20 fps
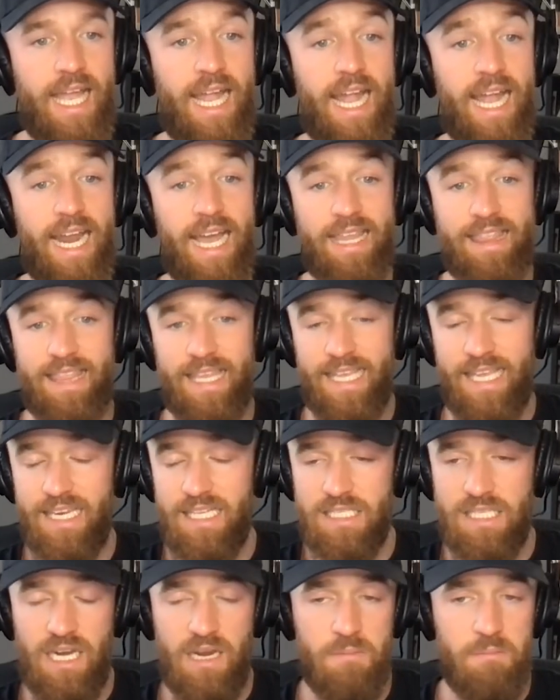and I think it
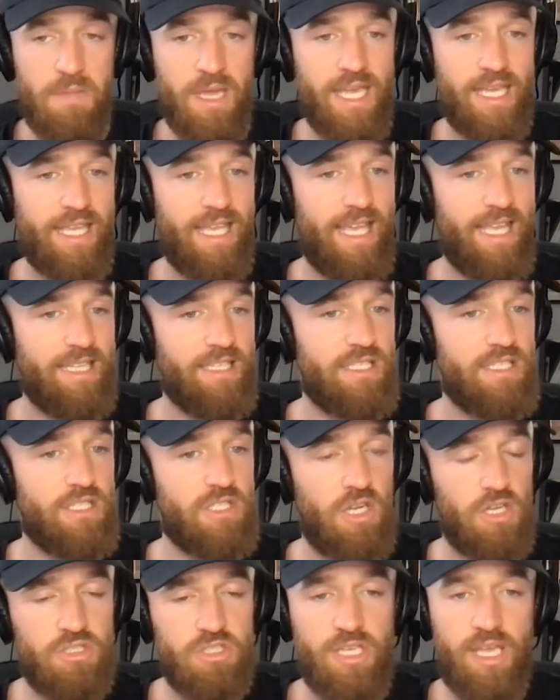is going to make it
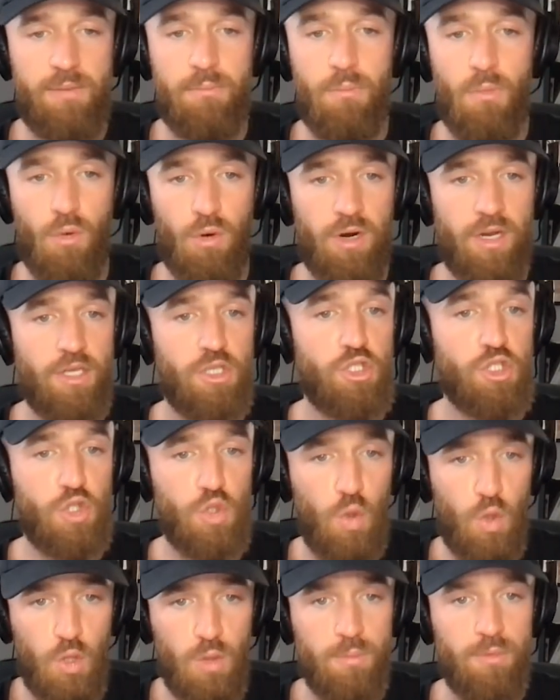such a more
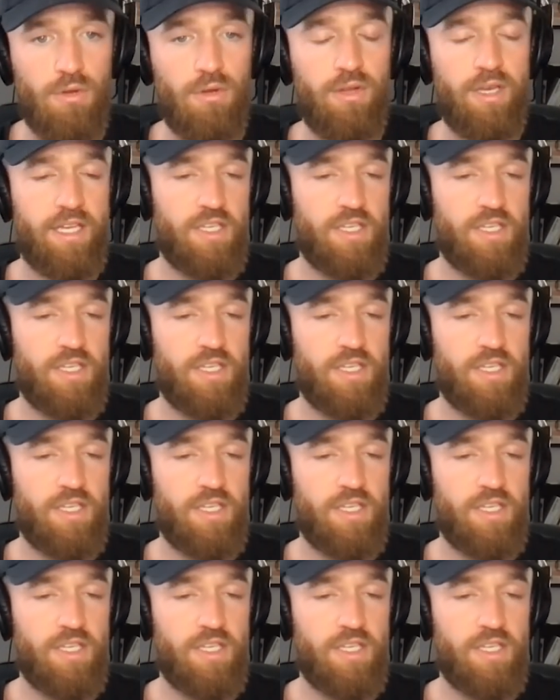enjoyable